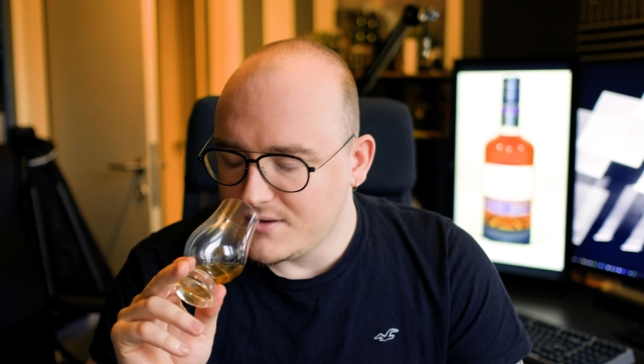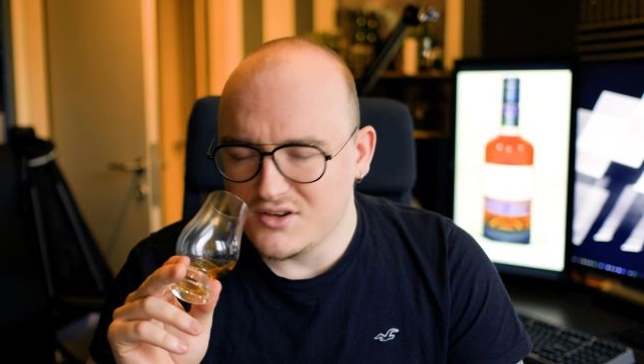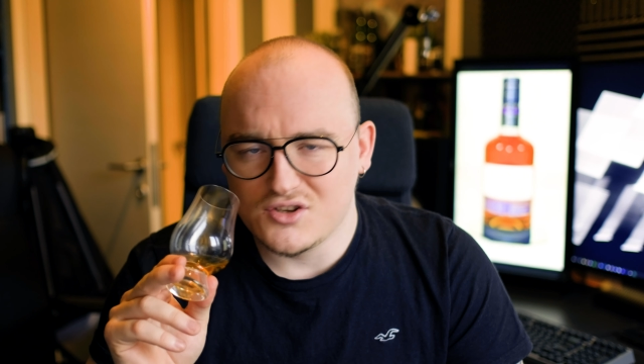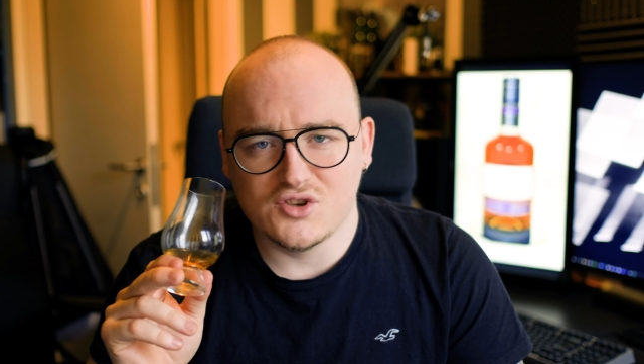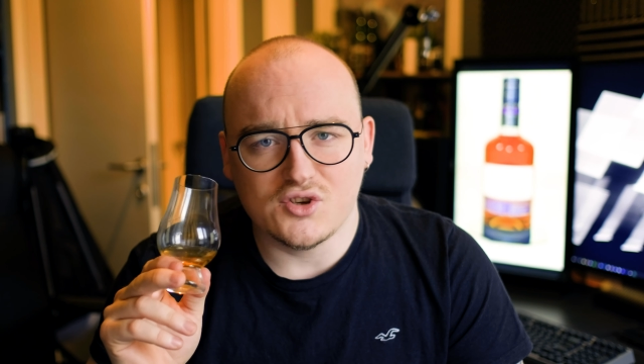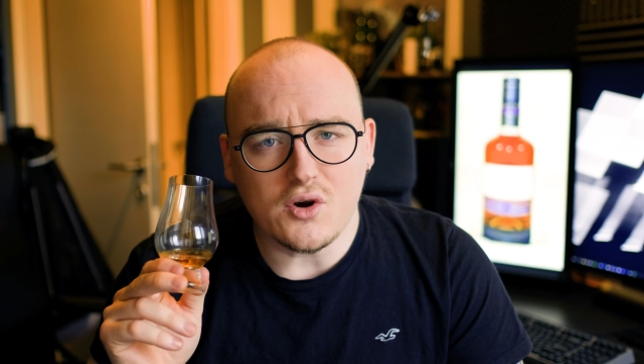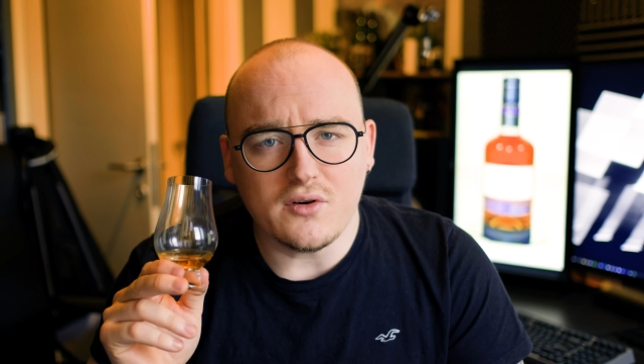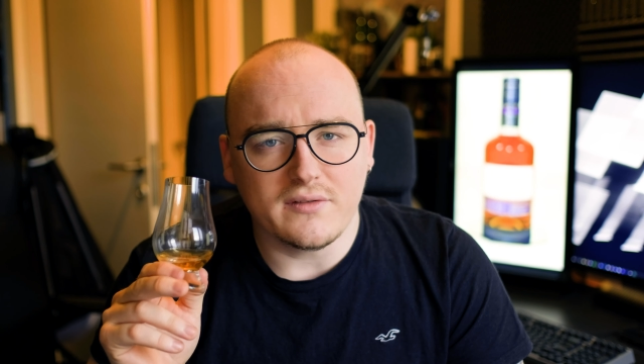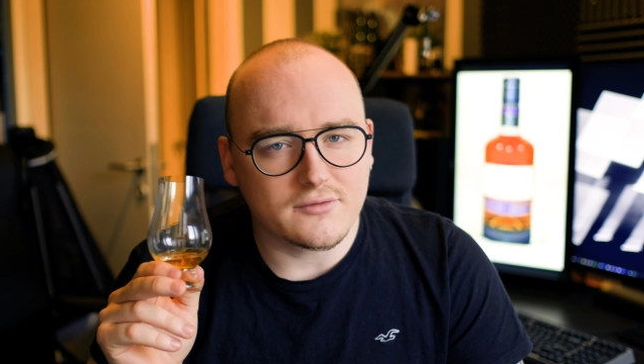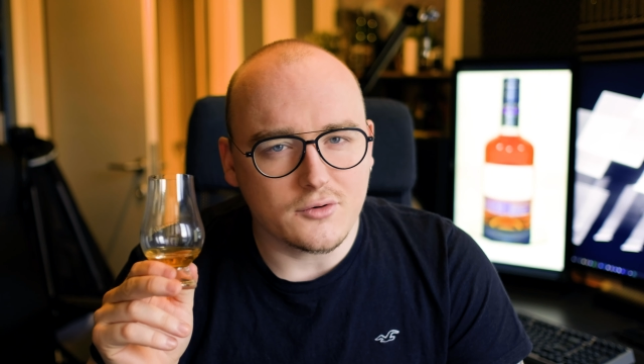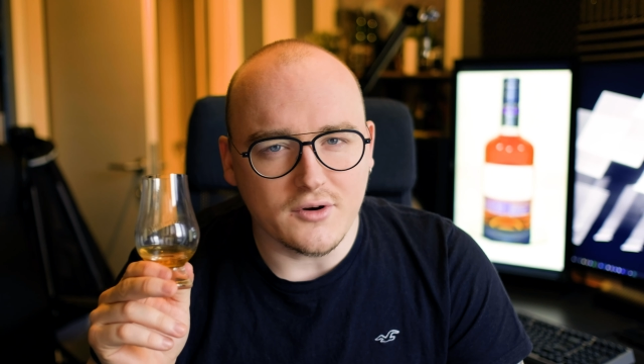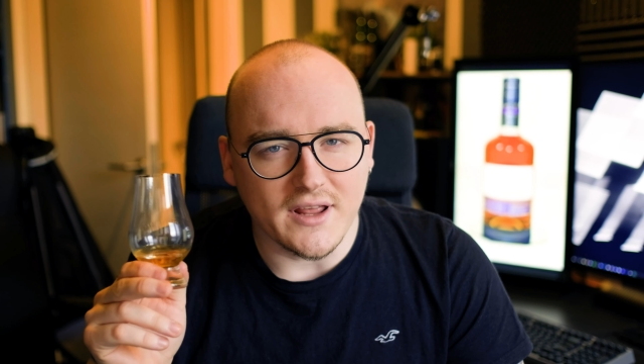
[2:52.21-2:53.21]
so
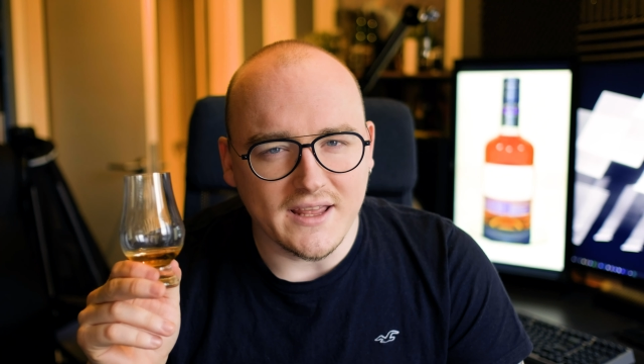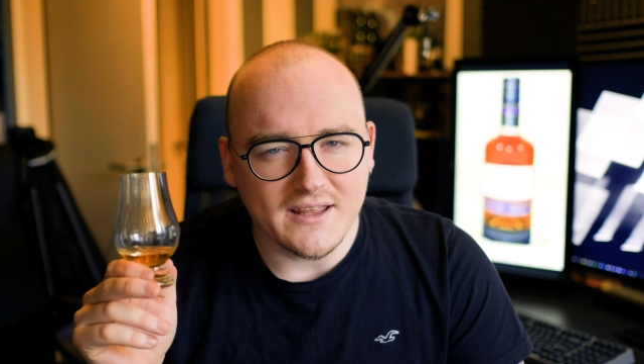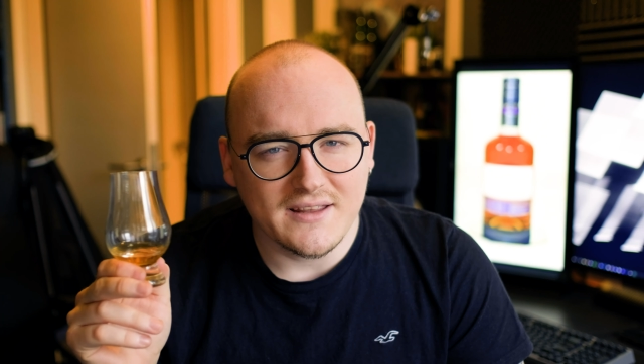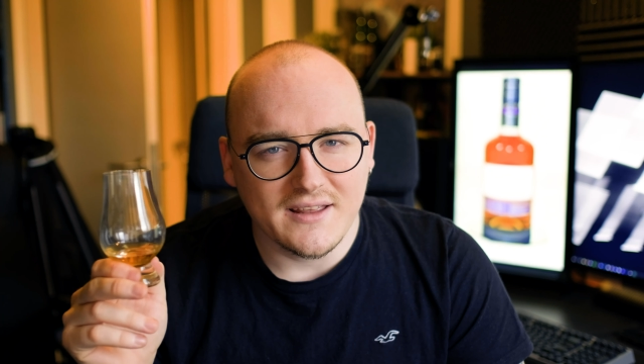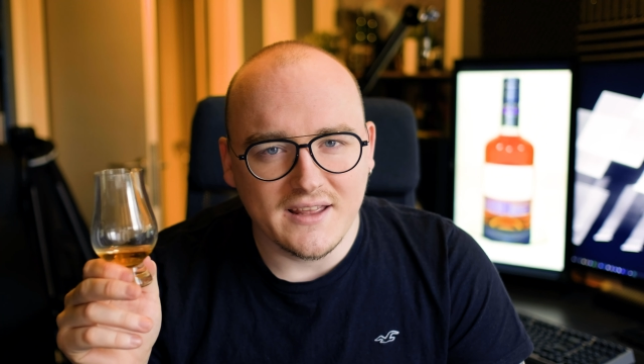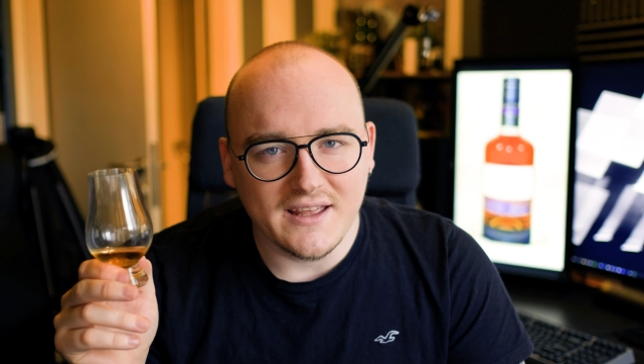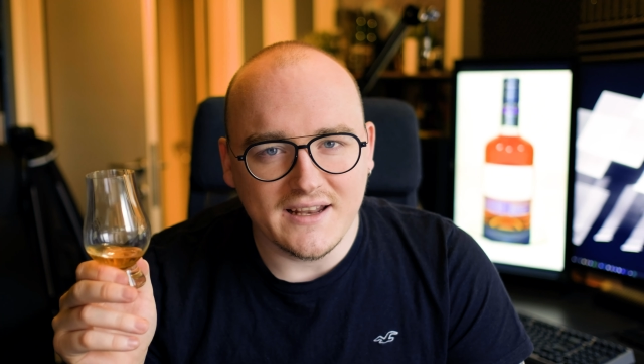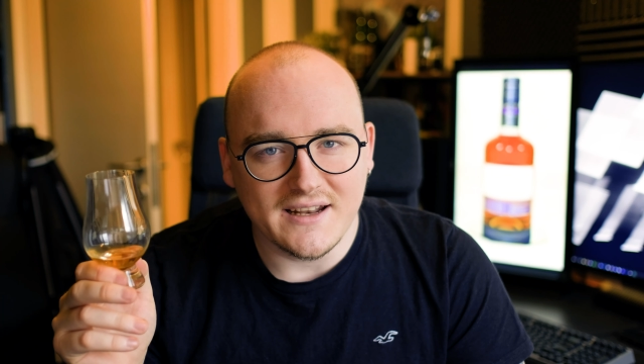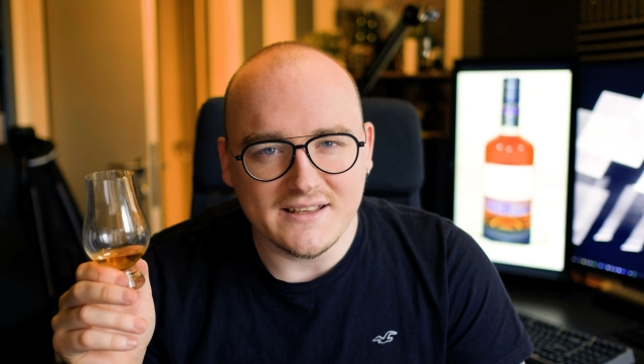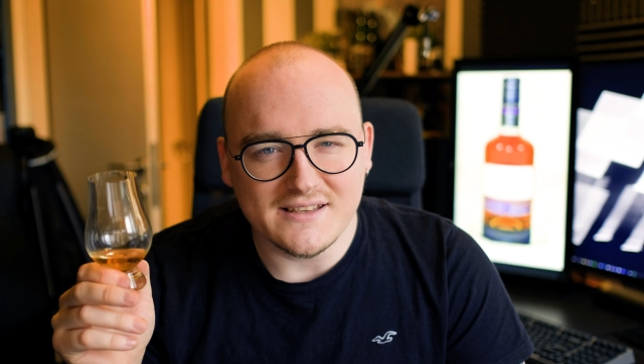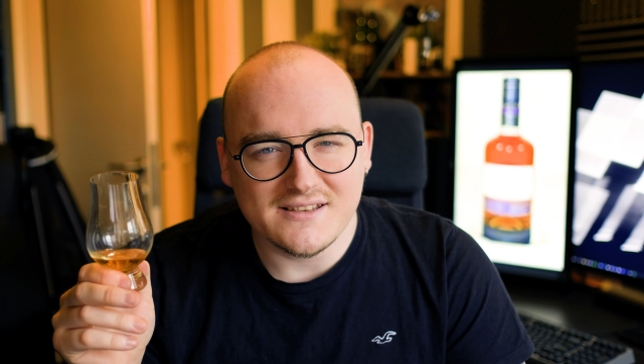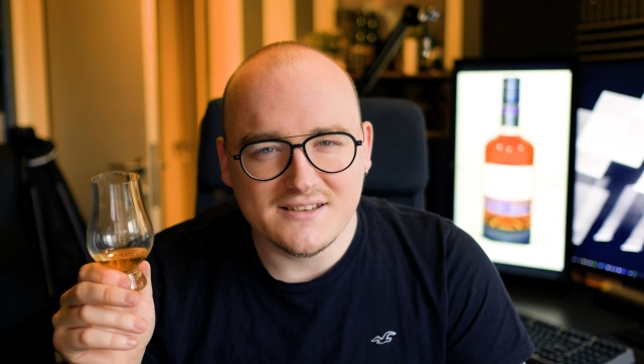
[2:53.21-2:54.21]
fruity. It
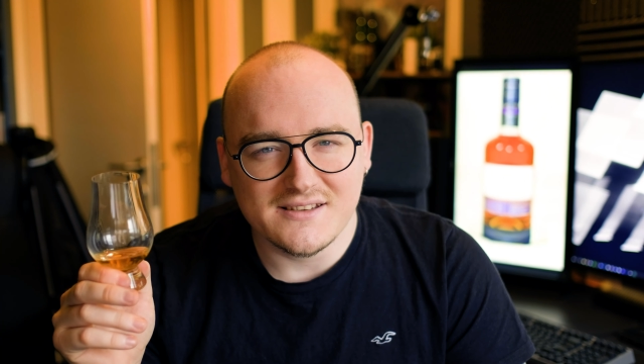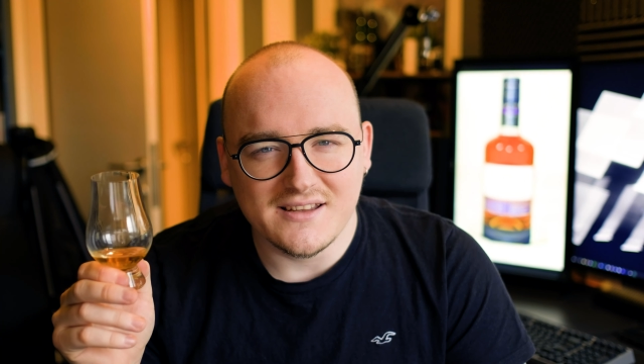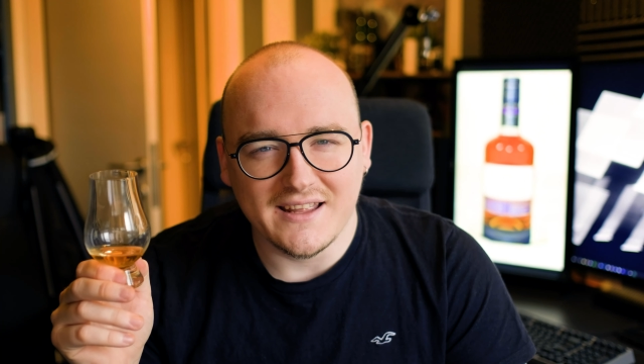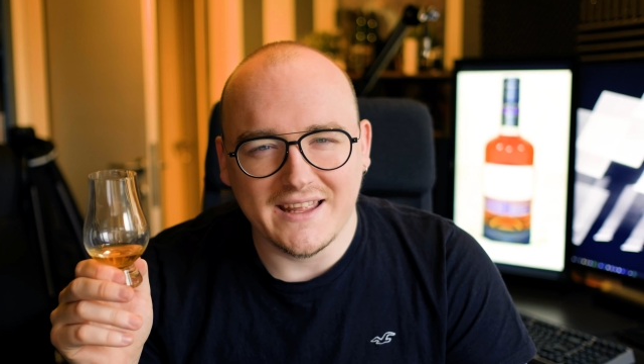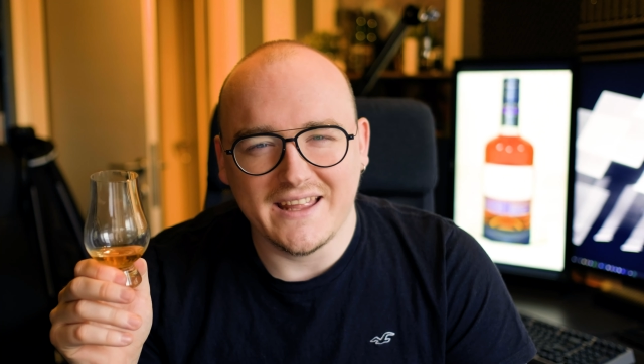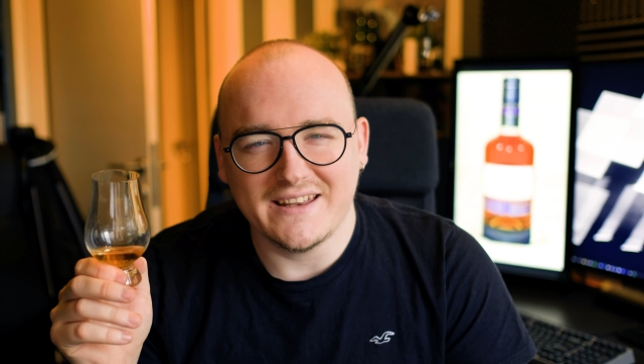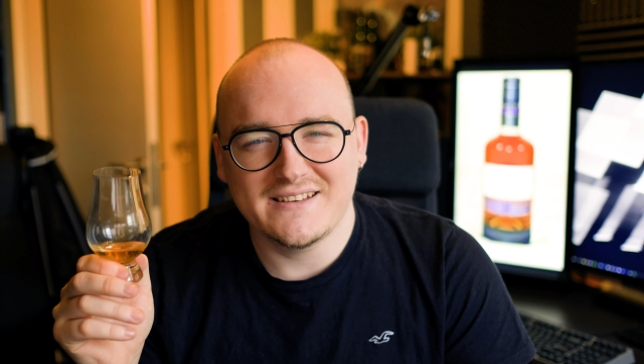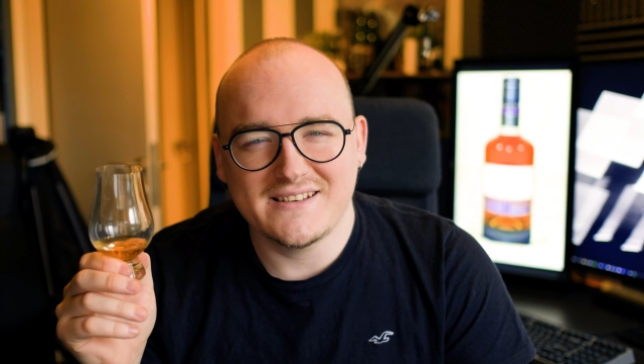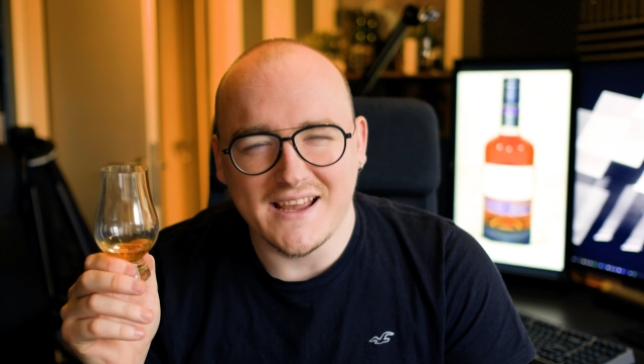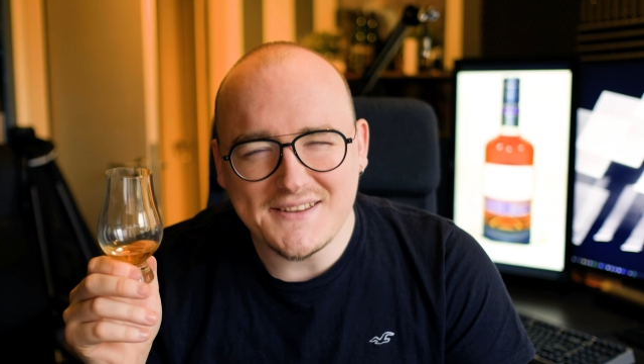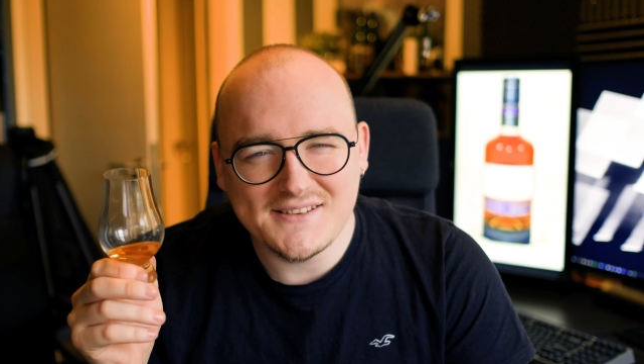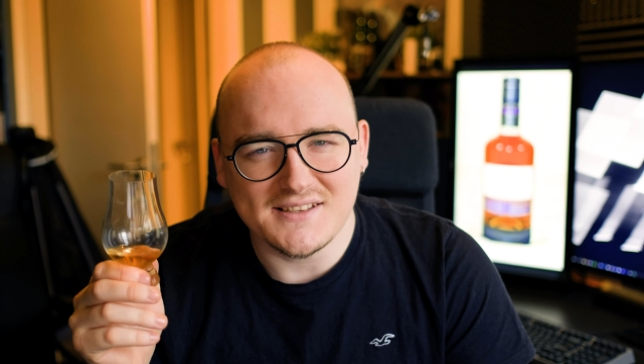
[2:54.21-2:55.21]
is
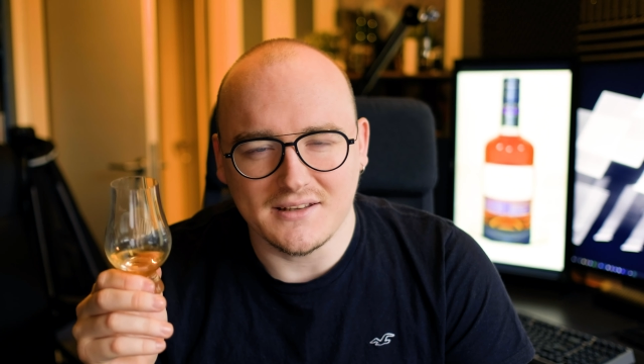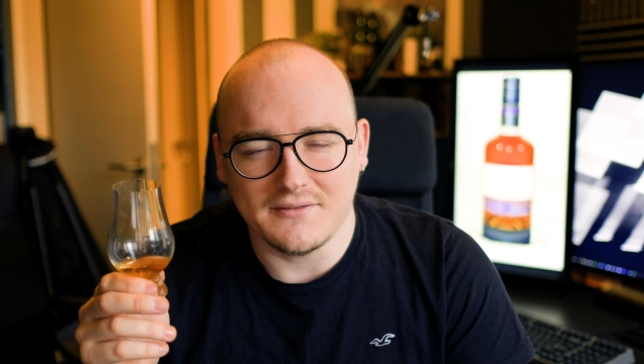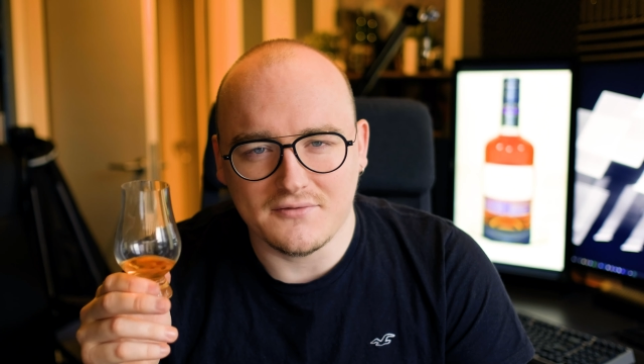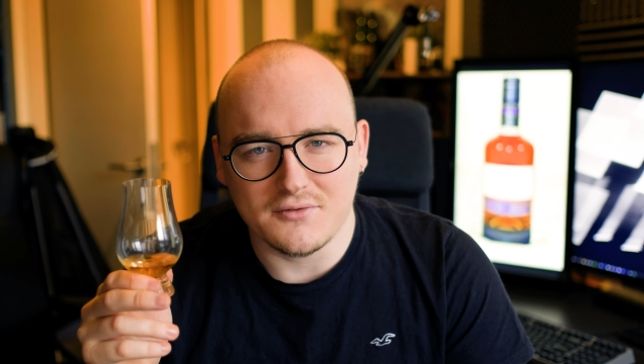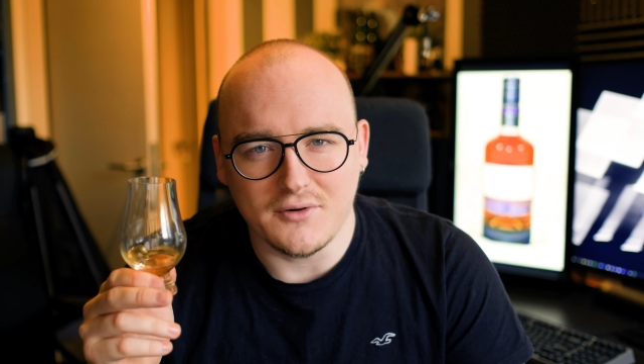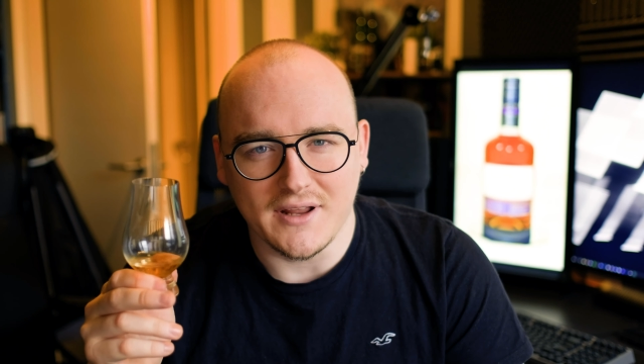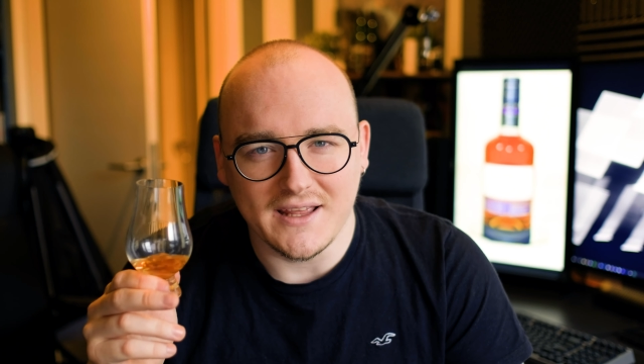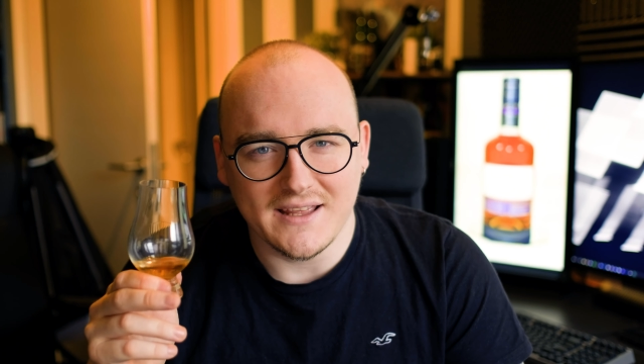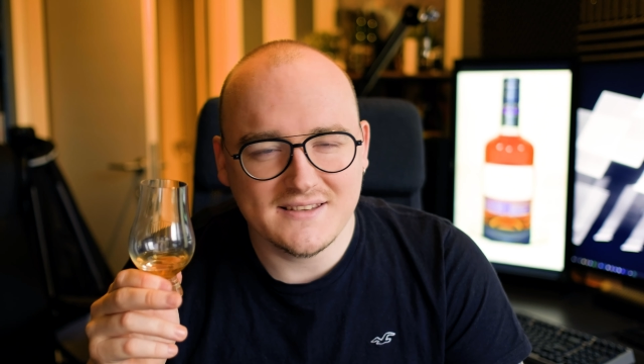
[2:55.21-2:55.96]
intensely fruity.